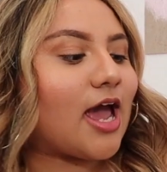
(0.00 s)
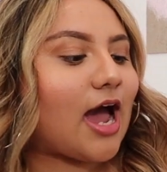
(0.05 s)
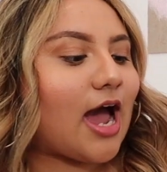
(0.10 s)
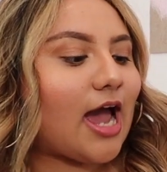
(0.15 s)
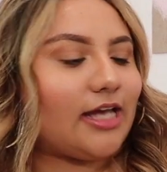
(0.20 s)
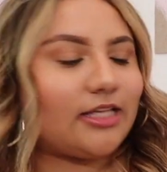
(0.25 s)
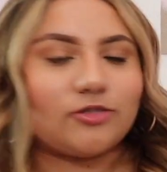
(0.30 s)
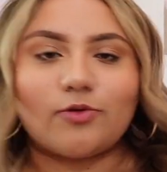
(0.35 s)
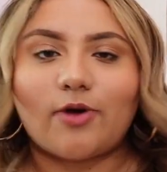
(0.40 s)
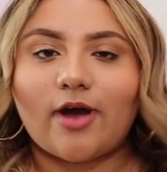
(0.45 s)

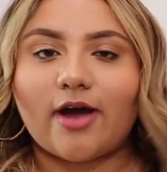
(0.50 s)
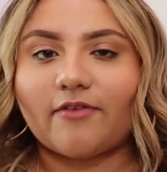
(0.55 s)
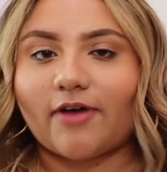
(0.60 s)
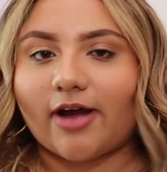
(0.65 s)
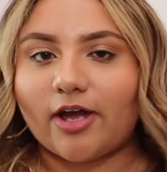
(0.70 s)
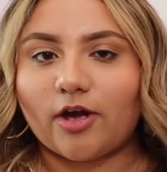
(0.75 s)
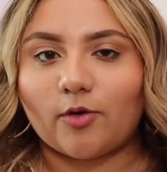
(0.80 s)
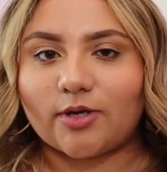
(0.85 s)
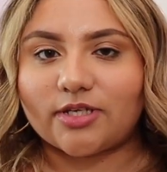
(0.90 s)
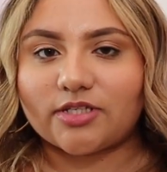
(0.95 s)
I do have
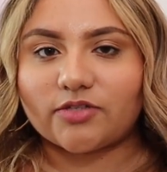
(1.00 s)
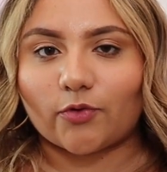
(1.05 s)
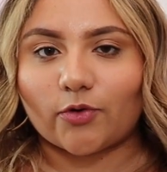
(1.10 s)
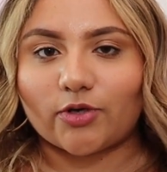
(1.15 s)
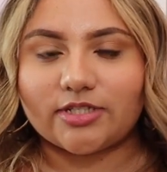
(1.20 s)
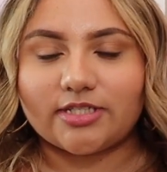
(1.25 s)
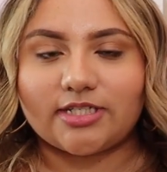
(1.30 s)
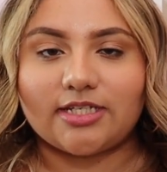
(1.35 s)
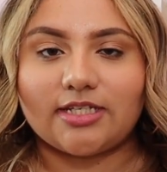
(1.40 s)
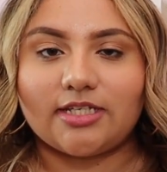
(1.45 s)
iOS
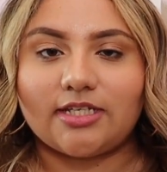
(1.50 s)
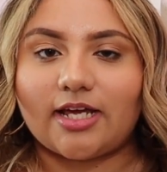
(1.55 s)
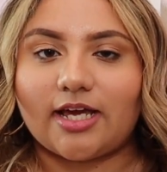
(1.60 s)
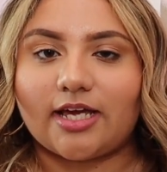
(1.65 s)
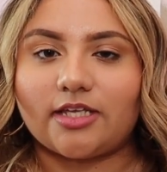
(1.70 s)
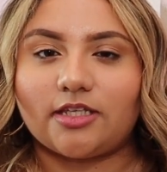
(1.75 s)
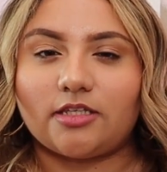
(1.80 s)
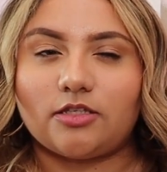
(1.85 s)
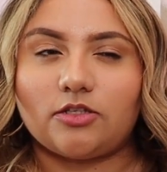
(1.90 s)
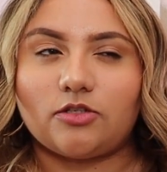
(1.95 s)
14
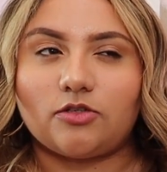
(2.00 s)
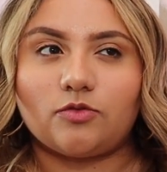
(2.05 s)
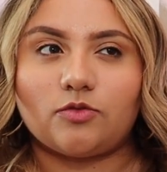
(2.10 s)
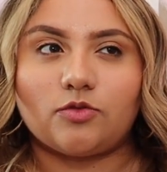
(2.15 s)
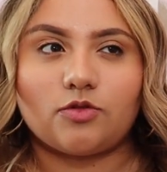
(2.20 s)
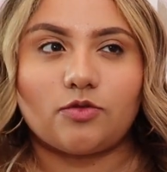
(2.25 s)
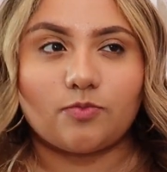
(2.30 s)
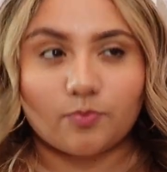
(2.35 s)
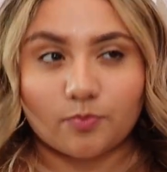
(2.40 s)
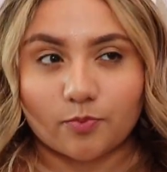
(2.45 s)
and you
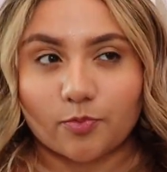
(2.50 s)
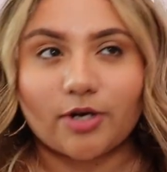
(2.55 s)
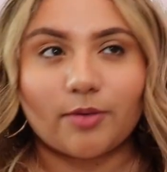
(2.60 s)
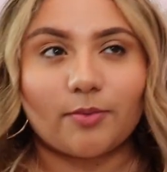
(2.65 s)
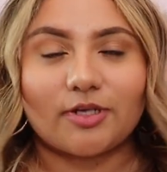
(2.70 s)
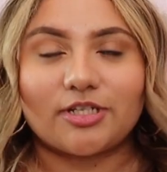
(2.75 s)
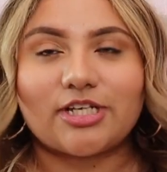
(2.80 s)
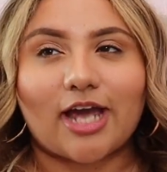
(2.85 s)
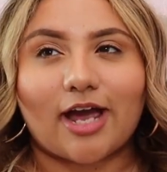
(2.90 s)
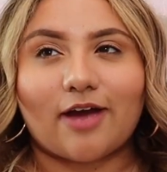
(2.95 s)
pretty
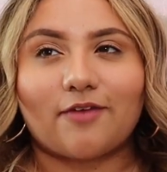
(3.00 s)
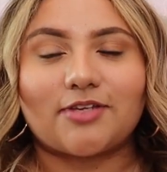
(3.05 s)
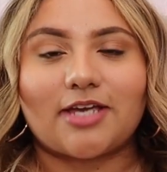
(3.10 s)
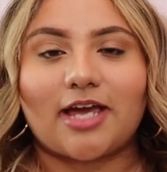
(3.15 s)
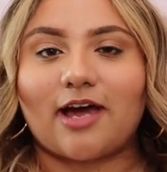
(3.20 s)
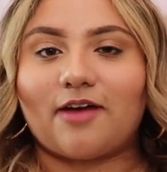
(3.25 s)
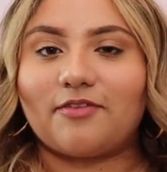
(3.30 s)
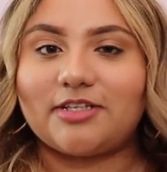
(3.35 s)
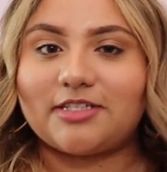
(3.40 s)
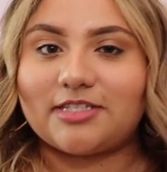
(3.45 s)
much have to
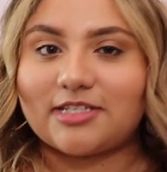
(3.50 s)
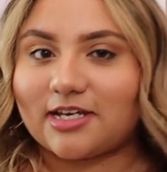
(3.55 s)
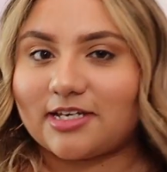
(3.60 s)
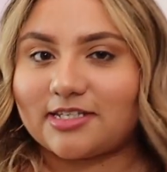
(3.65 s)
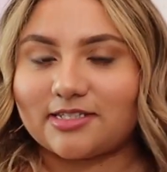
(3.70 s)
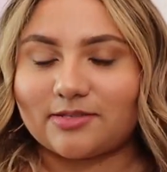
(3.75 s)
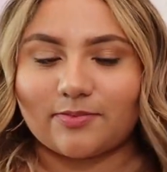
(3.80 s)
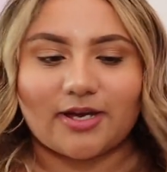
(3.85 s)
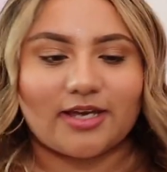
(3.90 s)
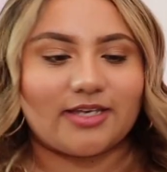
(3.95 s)
have it to
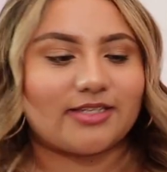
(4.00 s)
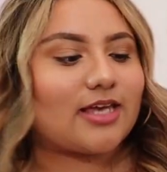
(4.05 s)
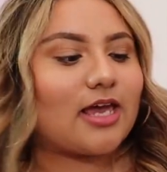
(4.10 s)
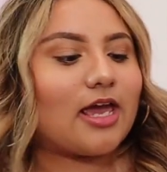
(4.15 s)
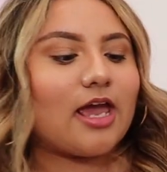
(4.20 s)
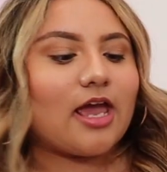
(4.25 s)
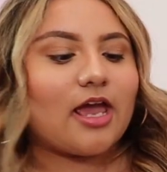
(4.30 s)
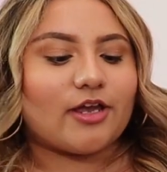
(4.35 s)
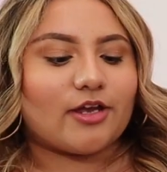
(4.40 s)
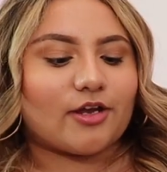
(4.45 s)
customize
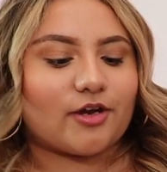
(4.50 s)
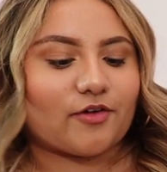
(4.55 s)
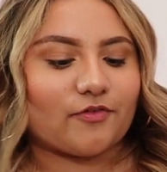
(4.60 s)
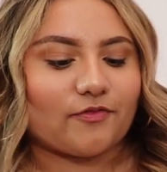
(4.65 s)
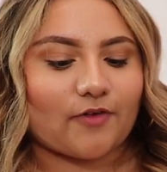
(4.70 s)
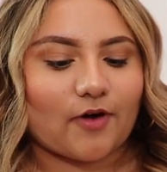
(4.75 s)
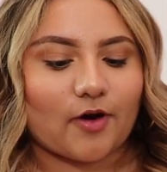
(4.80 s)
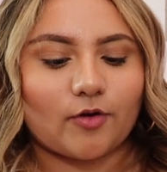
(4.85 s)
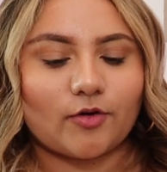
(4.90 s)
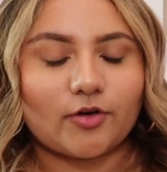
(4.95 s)
your
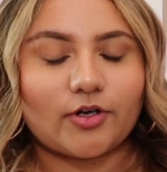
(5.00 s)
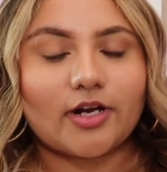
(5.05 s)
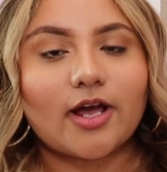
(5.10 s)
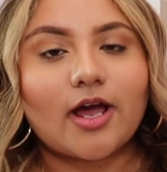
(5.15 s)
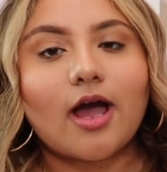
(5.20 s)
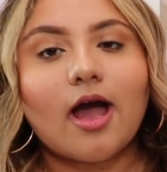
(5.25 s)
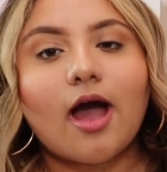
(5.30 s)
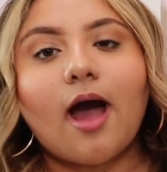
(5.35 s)
phone.